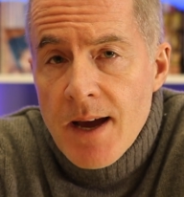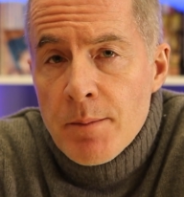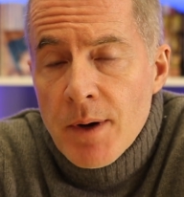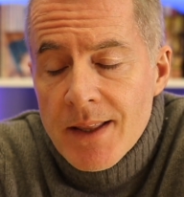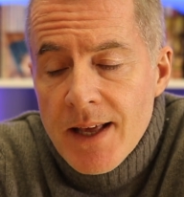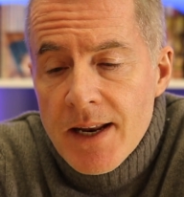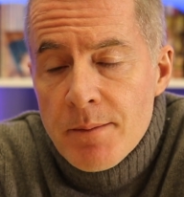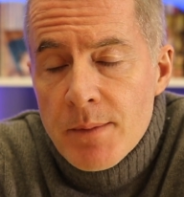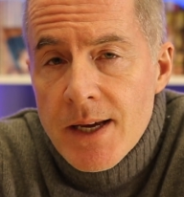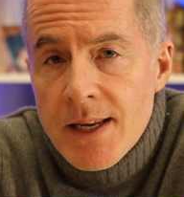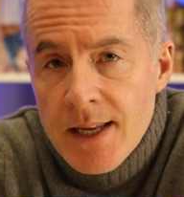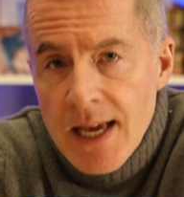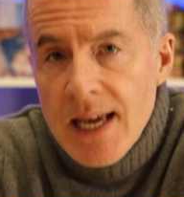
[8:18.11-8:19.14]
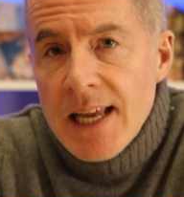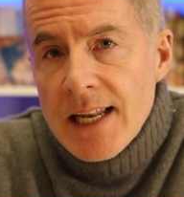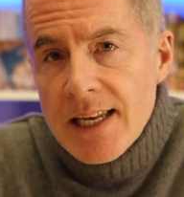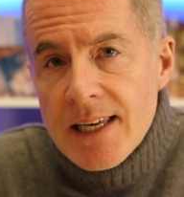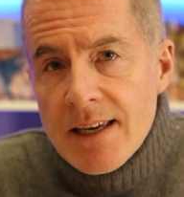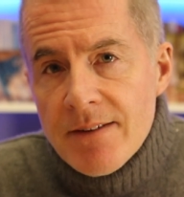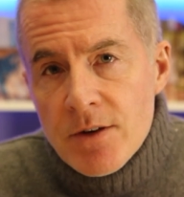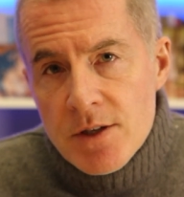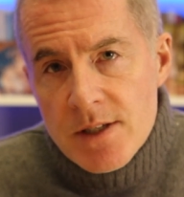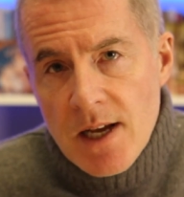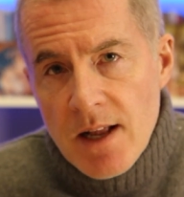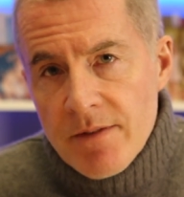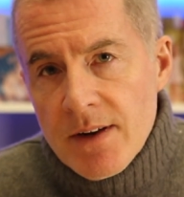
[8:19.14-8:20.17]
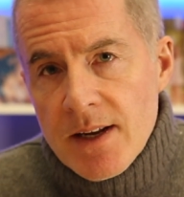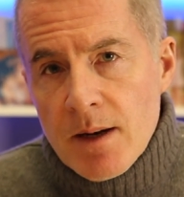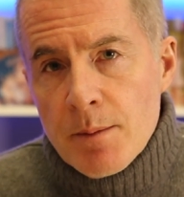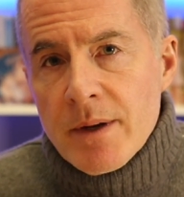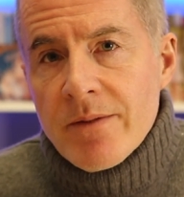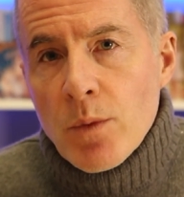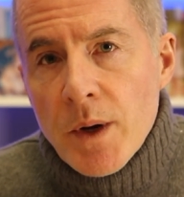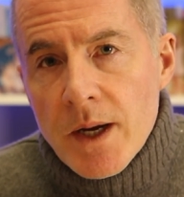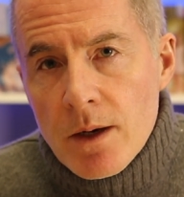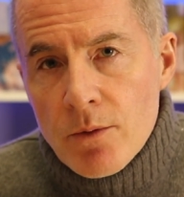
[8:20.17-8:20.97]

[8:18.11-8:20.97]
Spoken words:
And by that I mean, leave yourself a little bit of wiggle